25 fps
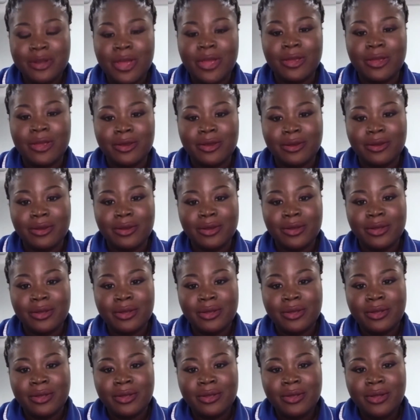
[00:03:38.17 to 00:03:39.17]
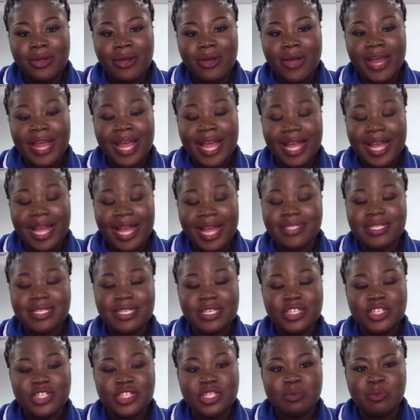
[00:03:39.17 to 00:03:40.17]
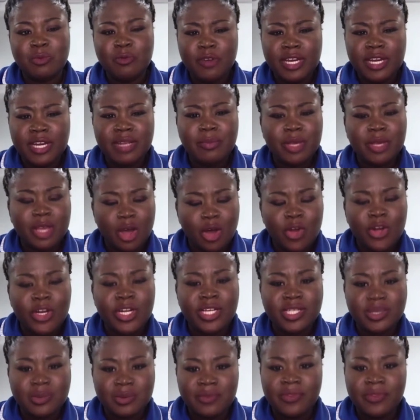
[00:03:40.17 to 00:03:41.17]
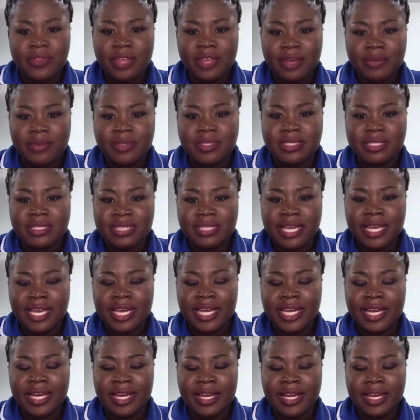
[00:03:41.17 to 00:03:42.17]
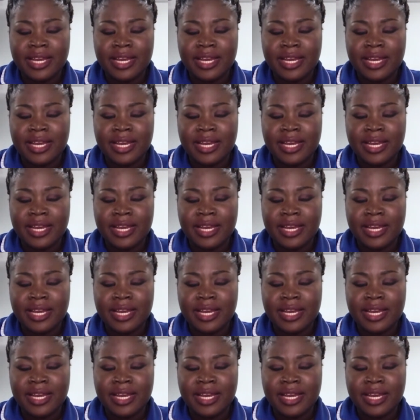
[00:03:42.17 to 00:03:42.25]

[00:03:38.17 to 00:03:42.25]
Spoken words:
I had to just really be honest with them and say,